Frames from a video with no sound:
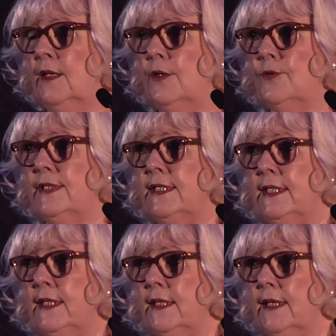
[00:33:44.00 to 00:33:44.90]

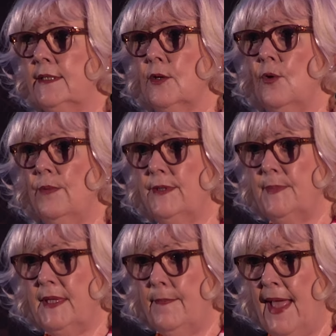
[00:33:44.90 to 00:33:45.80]
UCD has always
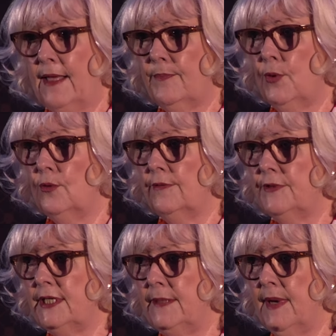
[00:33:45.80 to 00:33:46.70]
been the backbone of
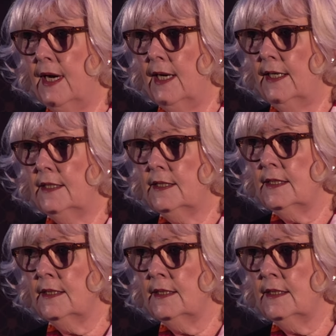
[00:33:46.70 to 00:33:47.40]
Team Ireland,